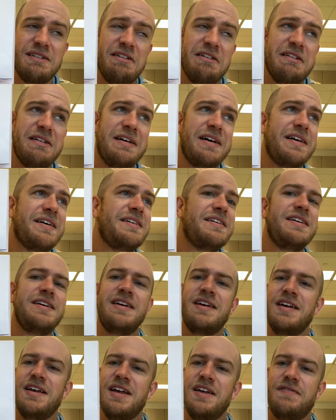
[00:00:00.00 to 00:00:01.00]
Ugh.
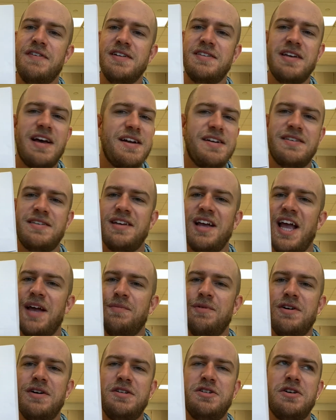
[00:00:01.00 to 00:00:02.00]
If it's on a
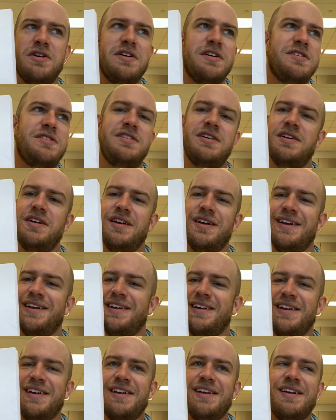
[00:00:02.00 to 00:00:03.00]
sandwich or it's in a
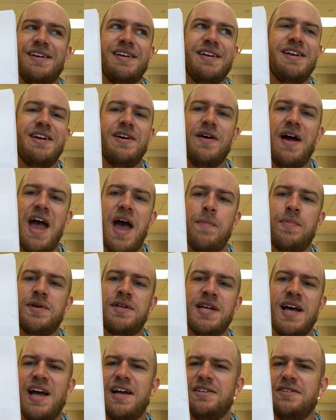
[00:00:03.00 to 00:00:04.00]

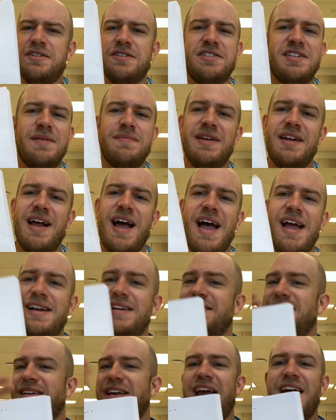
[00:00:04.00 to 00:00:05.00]
appetizer or something, I
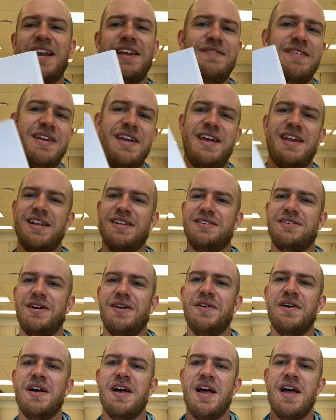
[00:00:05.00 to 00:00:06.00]
just can't even eat it. So
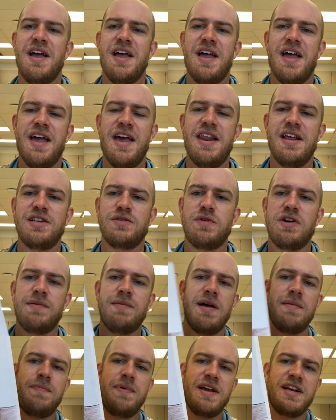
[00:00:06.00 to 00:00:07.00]
it is one of my
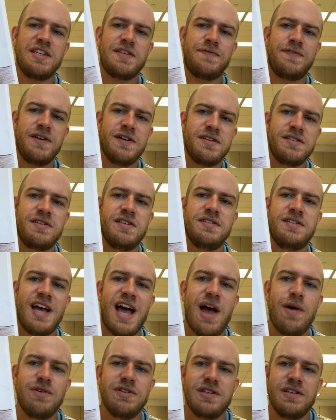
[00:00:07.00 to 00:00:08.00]
biggest fears since
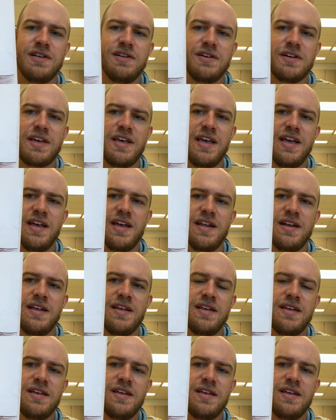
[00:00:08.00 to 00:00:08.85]
I was a little kid.